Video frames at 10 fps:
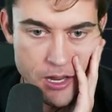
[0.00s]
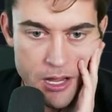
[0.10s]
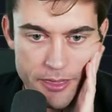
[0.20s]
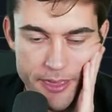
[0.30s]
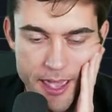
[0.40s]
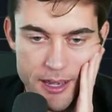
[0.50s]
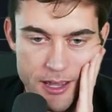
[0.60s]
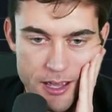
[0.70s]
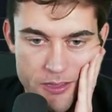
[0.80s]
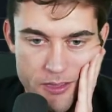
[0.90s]
then
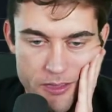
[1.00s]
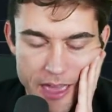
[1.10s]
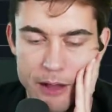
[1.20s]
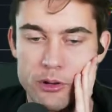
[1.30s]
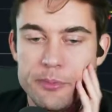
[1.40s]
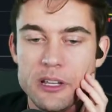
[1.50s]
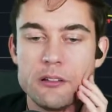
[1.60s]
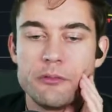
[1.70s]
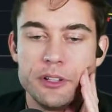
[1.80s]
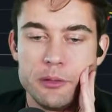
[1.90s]
that would be a
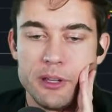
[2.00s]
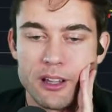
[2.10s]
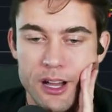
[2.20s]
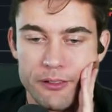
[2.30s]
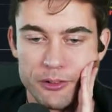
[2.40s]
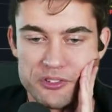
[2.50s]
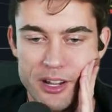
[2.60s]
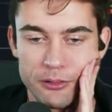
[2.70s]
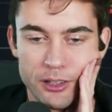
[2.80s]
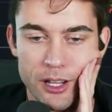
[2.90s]
really big confluence.
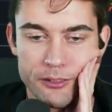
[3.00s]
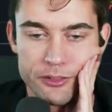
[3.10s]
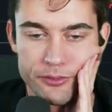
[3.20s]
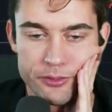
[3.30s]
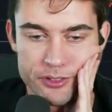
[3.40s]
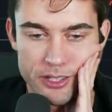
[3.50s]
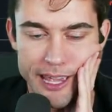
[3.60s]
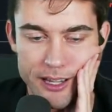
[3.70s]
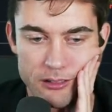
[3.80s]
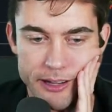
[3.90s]
I'd love to
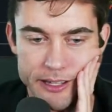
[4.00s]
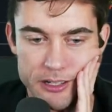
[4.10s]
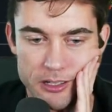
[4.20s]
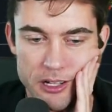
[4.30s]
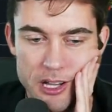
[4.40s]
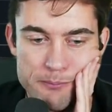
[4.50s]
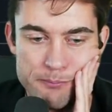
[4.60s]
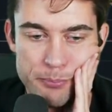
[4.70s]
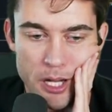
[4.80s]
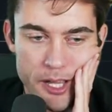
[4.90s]
get in right here.
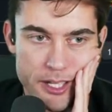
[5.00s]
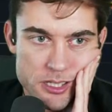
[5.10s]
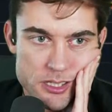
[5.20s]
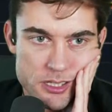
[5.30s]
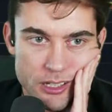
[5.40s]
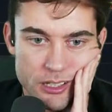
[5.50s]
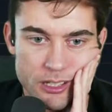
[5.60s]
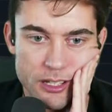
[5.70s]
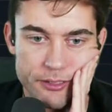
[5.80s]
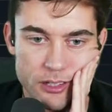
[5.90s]
But
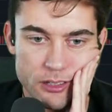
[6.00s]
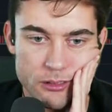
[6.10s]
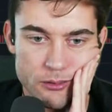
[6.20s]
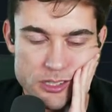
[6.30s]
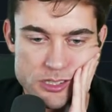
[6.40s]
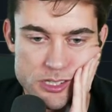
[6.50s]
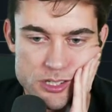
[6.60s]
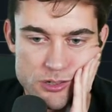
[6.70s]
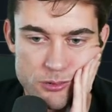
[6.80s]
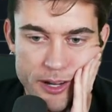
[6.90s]
given the
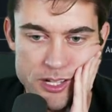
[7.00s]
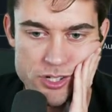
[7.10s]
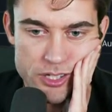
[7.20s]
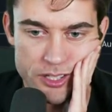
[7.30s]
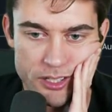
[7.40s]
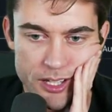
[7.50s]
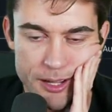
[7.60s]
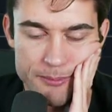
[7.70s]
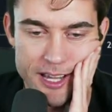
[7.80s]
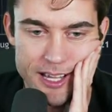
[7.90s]
situation,
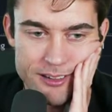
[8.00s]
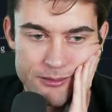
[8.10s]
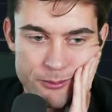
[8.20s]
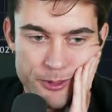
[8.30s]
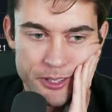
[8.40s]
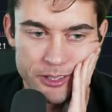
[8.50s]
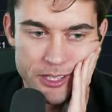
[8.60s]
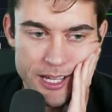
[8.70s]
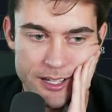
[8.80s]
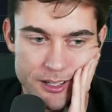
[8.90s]
I'm
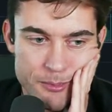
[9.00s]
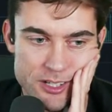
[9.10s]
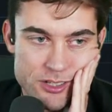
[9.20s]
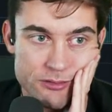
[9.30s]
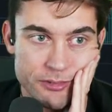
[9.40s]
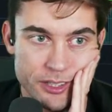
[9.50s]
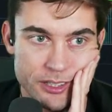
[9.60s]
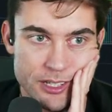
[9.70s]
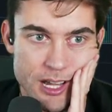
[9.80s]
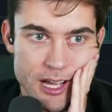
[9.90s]
actually really
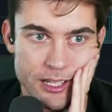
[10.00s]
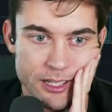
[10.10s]
not